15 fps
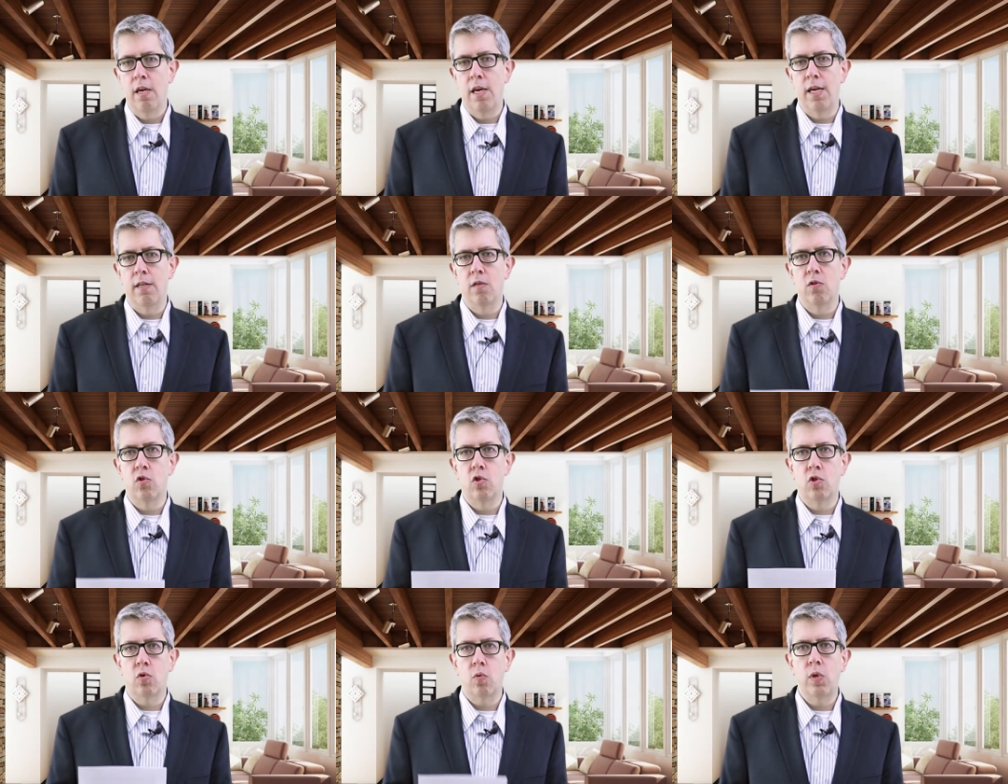it
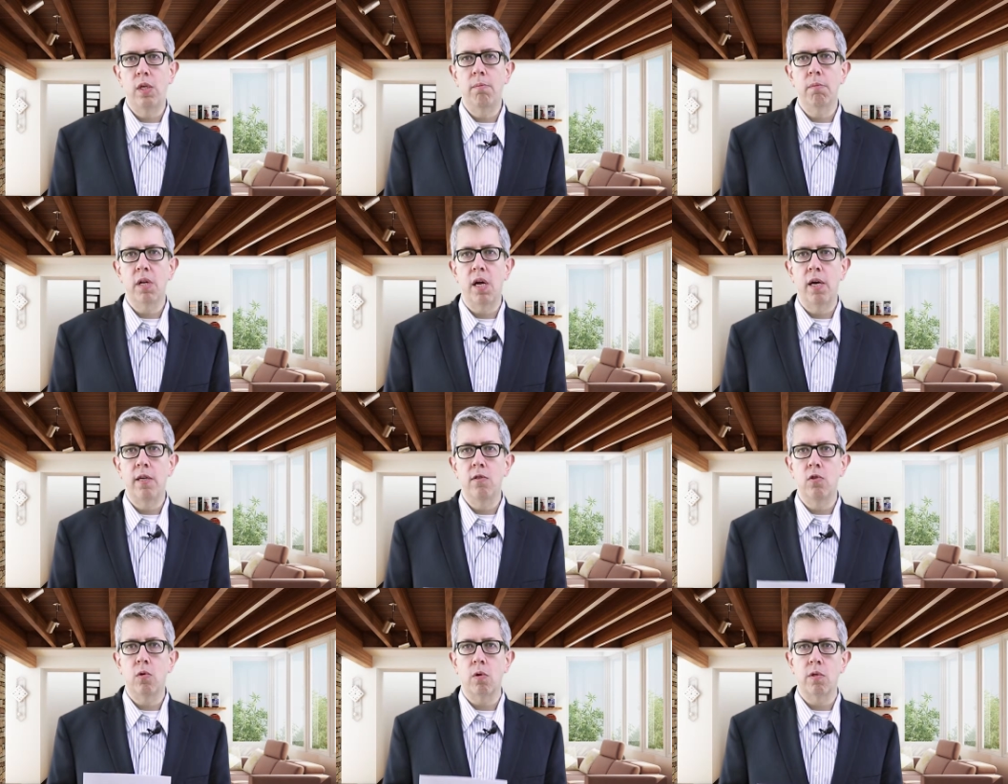
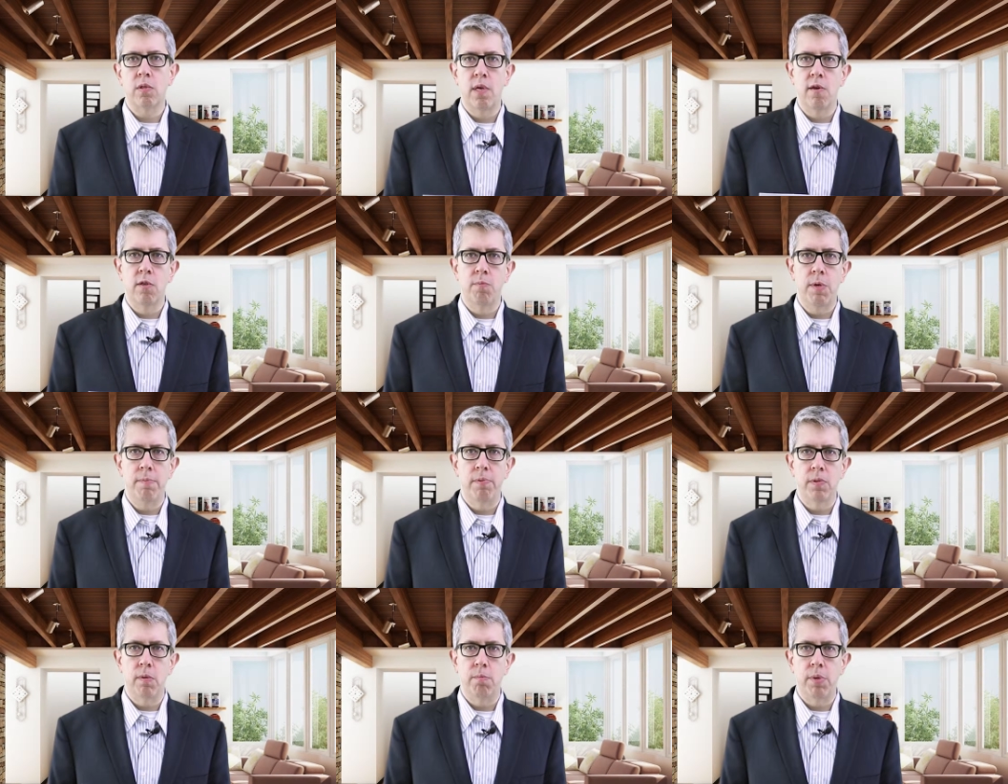streamlines your
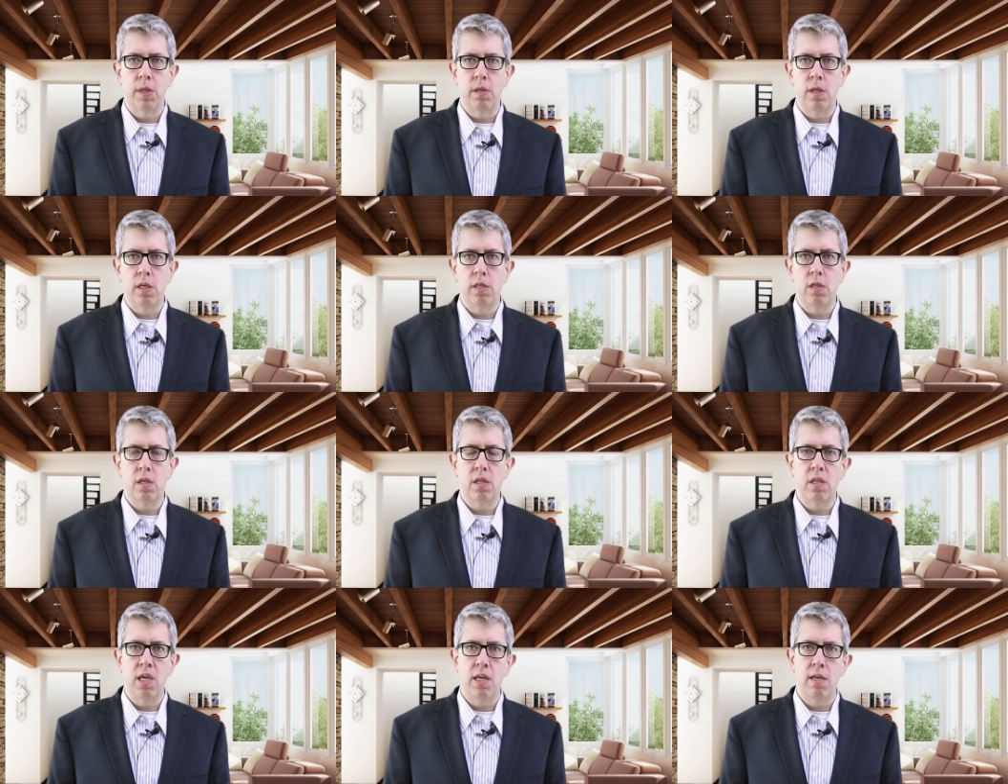salespeople's ability to
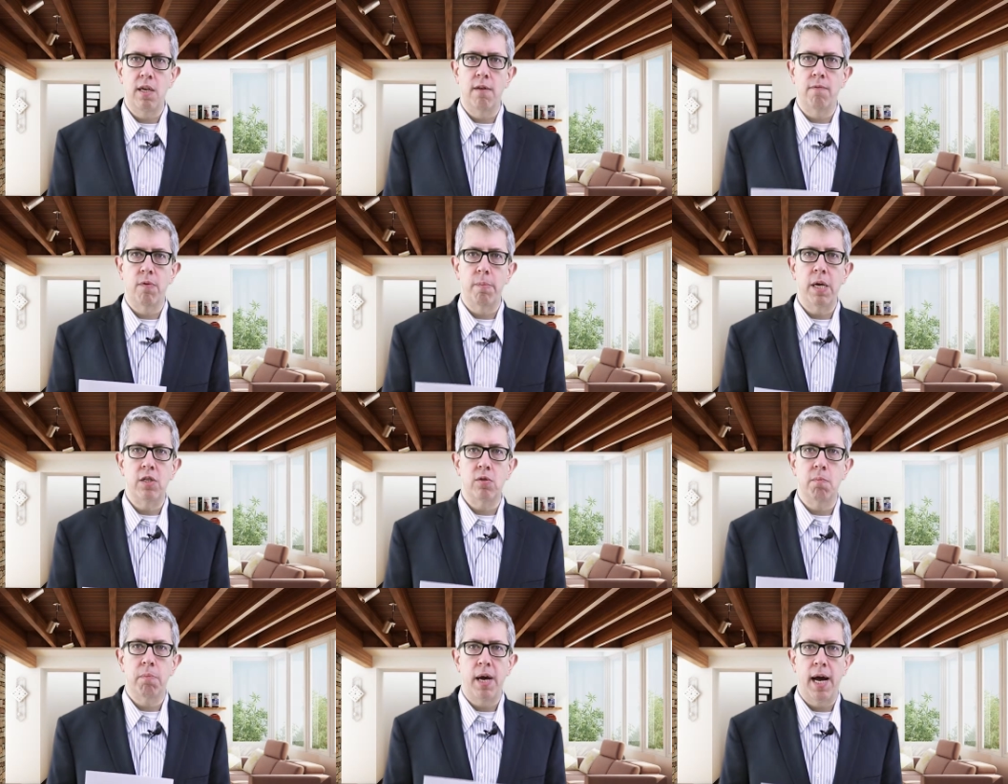get
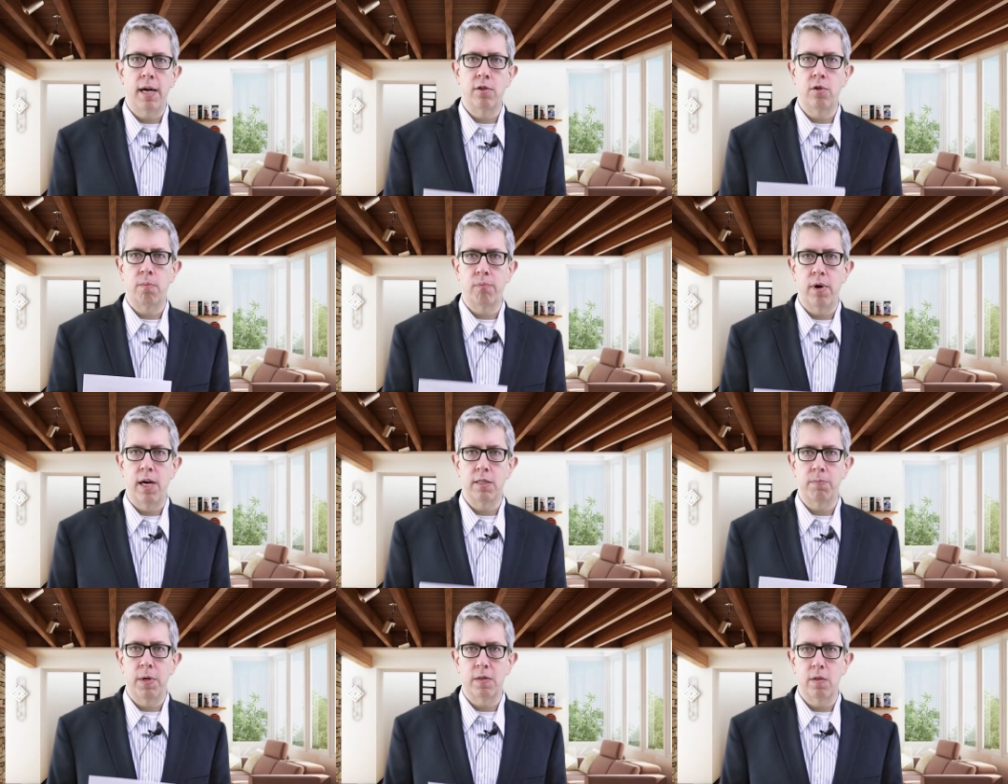information back to your
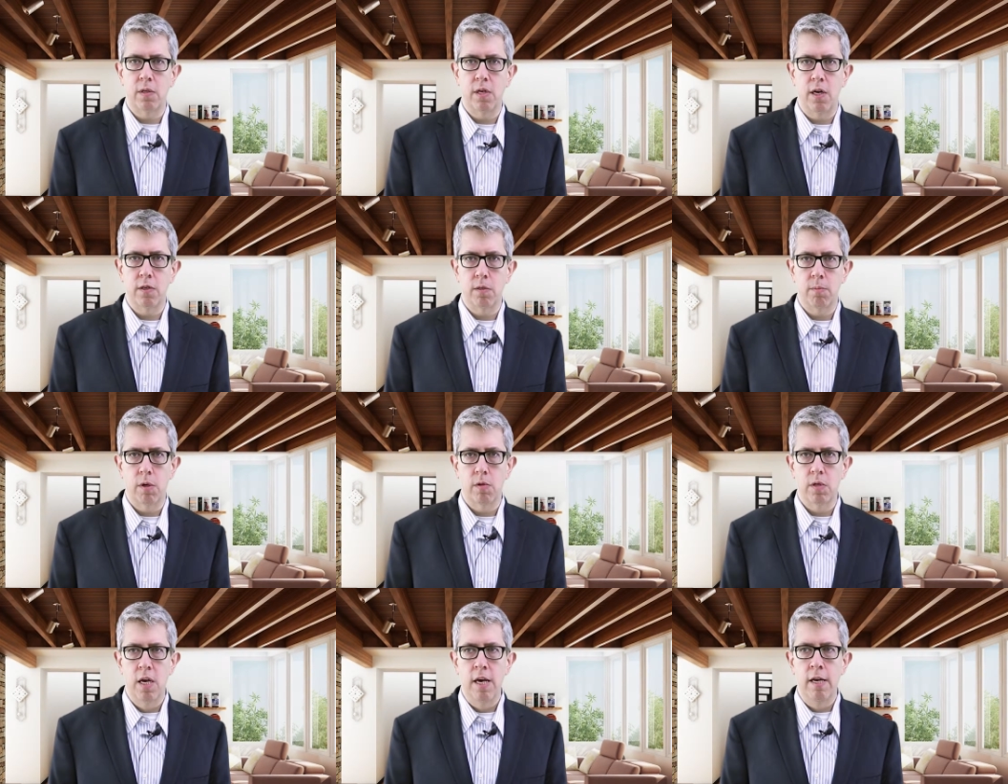prospects and
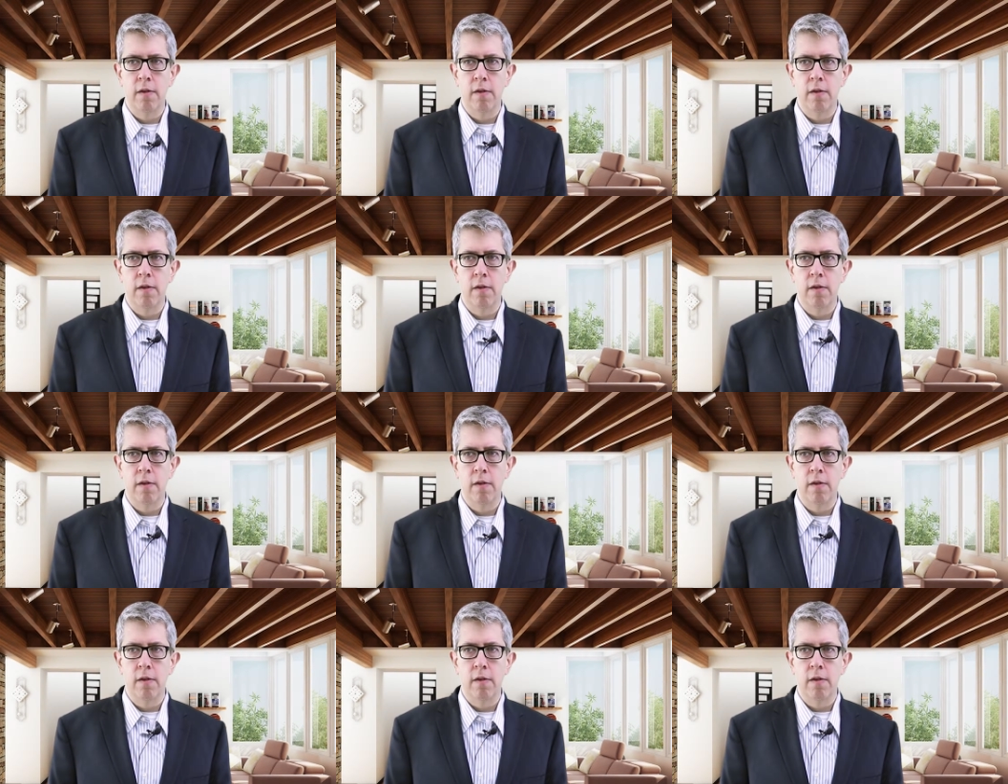customers.